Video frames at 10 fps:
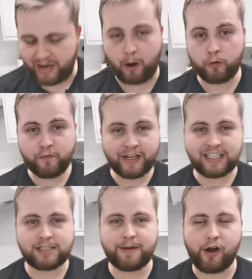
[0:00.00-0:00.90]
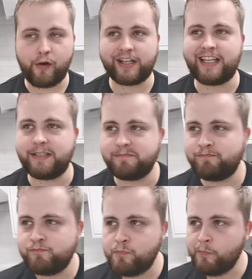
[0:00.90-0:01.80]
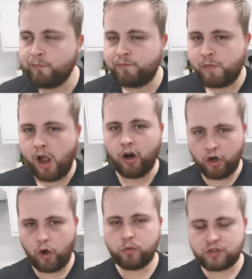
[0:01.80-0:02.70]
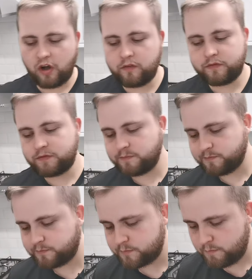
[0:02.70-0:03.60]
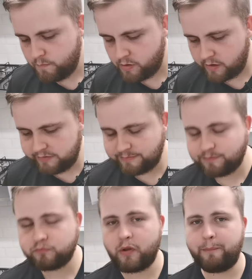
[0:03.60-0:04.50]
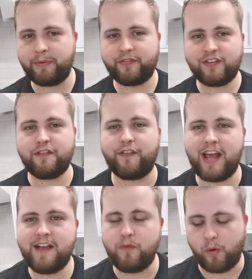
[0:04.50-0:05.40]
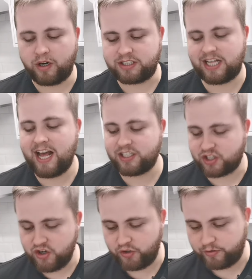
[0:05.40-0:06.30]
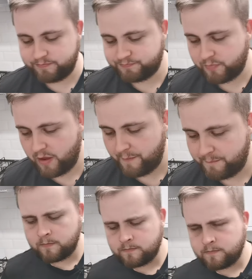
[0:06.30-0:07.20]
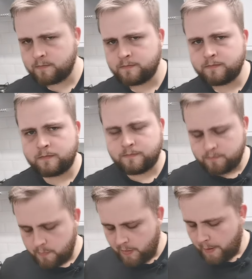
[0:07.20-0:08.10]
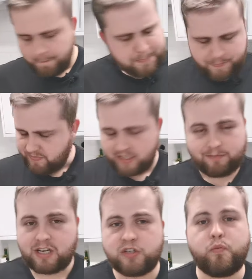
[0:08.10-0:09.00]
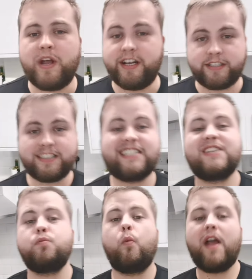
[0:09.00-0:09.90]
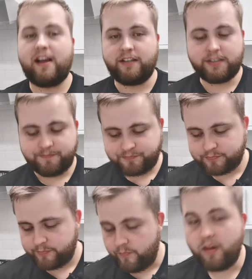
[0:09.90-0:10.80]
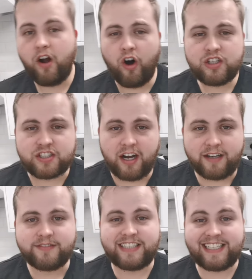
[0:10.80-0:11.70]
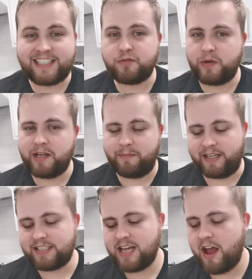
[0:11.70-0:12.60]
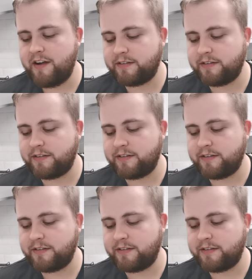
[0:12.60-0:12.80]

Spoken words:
I don't think it's something I could eat loads of, but for the flavor wise, that is good. It's weird, this is weird. Oscar, this is weird, mate.